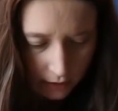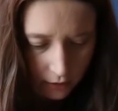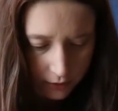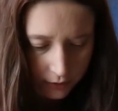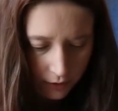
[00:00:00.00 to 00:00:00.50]
I
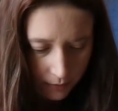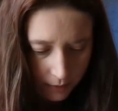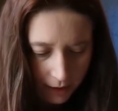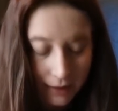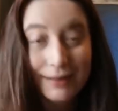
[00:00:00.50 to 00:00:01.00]
also
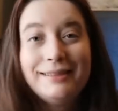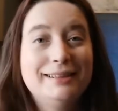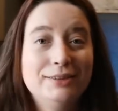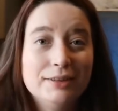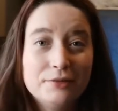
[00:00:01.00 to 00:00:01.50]
got my
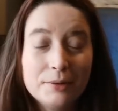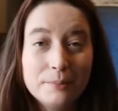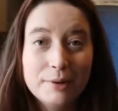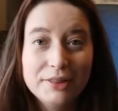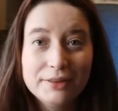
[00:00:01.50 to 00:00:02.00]
Silk of
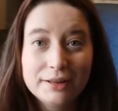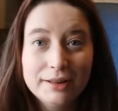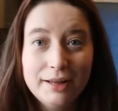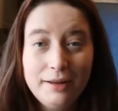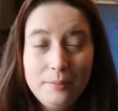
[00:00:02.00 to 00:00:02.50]
the Month
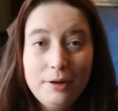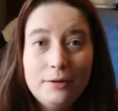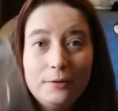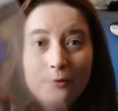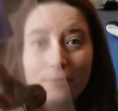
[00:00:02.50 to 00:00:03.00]
Club
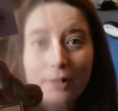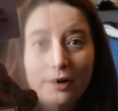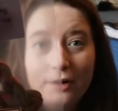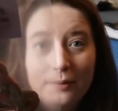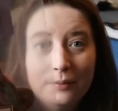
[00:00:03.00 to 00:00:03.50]

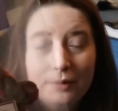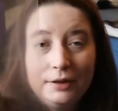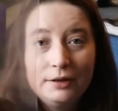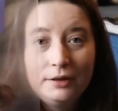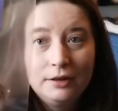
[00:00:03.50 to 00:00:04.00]
from
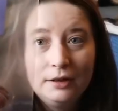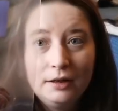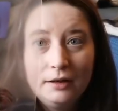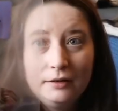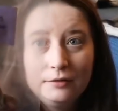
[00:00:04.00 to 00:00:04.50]

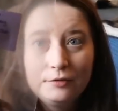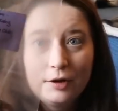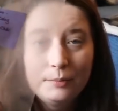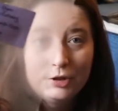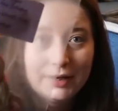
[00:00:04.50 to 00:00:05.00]

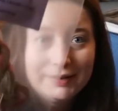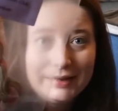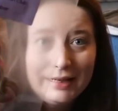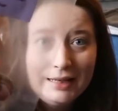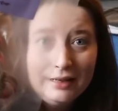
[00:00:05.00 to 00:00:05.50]

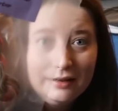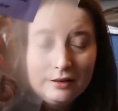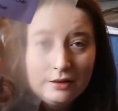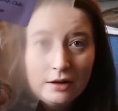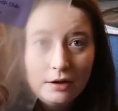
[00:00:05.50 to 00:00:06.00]
Jessie
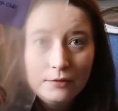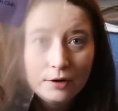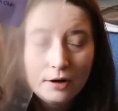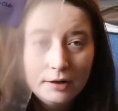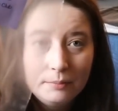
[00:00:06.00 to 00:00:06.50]

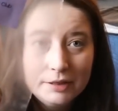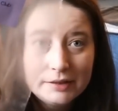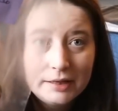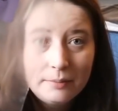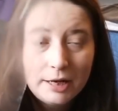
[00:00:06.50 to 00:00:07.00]
over on
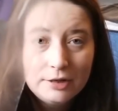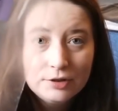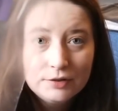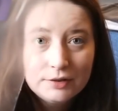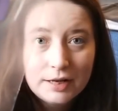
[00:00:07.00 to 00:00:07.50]

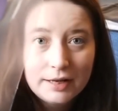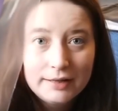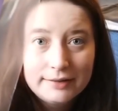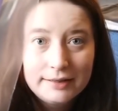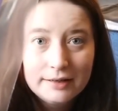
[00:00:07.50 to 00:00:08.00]

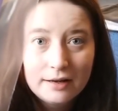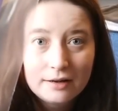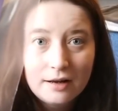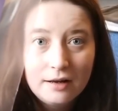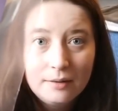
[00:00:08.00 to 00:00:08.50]

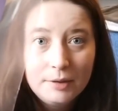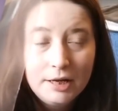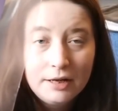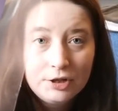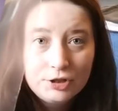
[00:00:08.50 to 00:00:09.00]

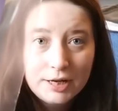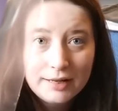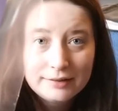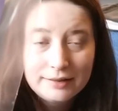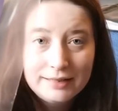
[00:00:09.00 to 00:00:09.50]
mislaidpages.etsy.com.
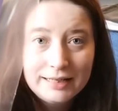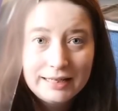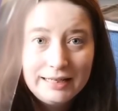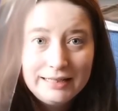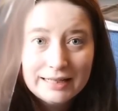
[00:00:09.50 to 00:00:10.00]
She has a
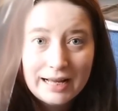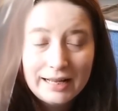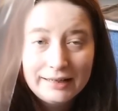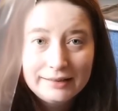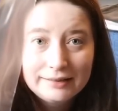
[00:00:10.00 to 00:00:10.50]
Dinky
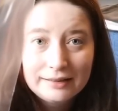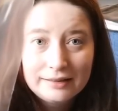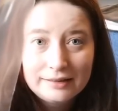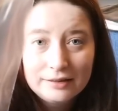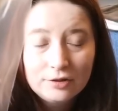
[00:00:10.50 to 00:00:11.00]
Dyes
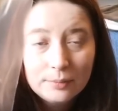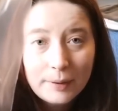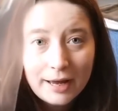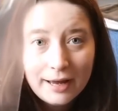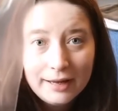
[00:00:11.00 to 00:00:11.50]

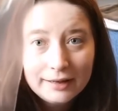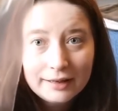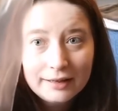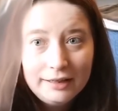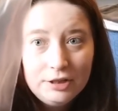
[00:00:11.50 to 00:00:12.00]
silk
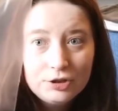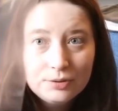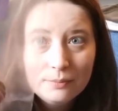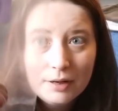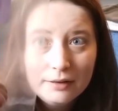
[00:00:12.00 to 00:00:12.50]
pack
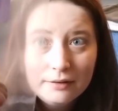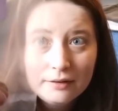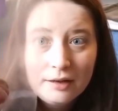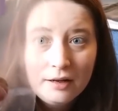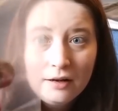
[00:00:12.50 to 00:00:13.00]
each month